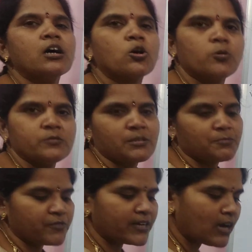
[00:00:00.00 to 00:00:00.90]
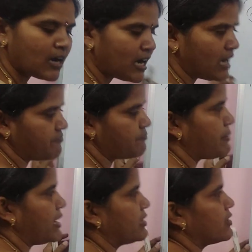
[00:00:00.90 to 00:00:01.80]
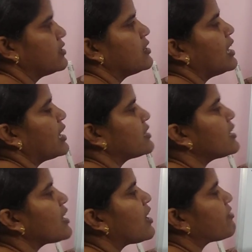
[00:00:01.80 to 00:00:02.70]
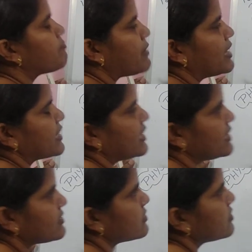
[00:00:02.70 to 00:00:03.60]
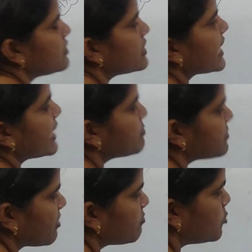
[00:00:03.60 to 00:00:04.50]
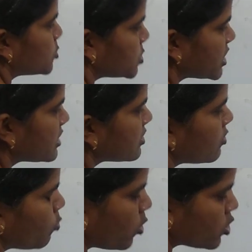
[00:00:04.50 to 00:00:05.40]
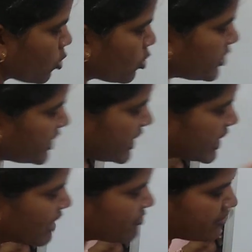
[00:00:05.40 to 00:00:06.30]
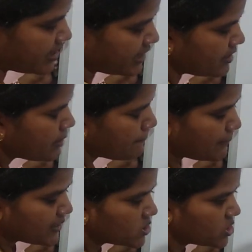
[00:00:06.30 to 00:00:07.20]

concept 1 half part. Other half part is types of motion. What already I have read, but